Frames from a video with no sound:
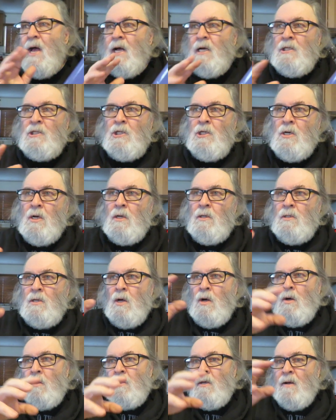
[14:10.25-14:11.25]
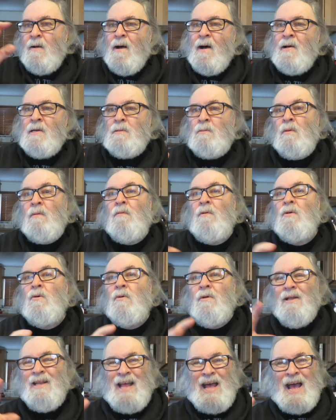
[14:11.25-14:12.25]
As you all know, the Gospel of
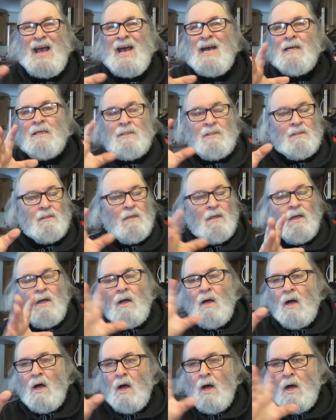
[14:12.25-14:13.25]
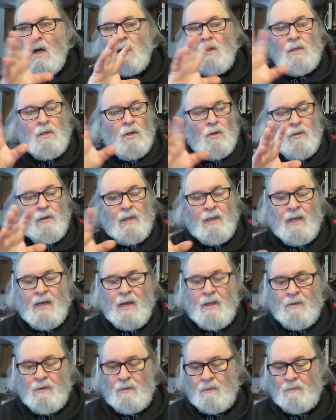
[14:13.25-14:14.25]
Luke and Acts all go
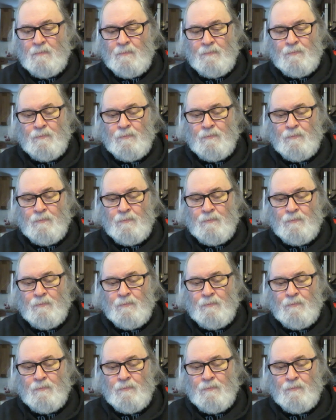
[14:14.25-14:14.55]
together.